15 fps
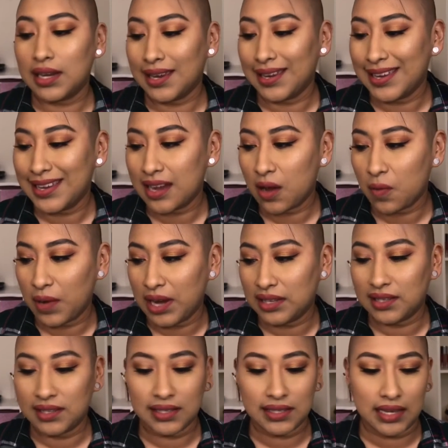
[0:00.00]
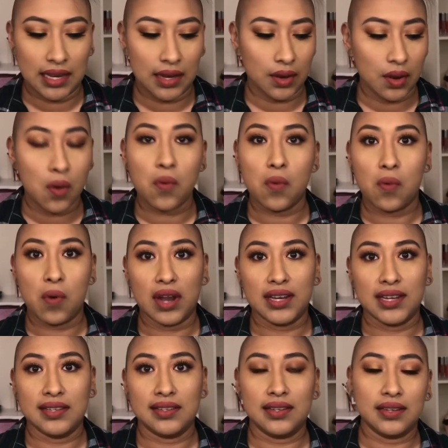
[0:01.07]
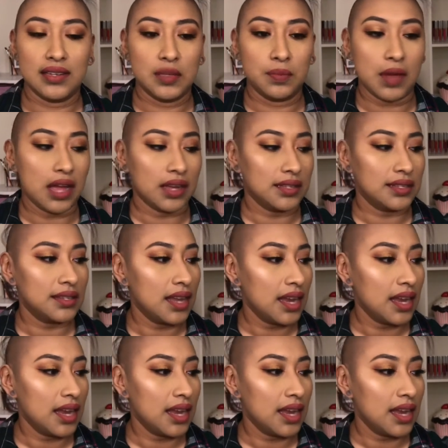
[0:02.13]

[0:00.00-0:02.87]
cannot wait to see what is in this box.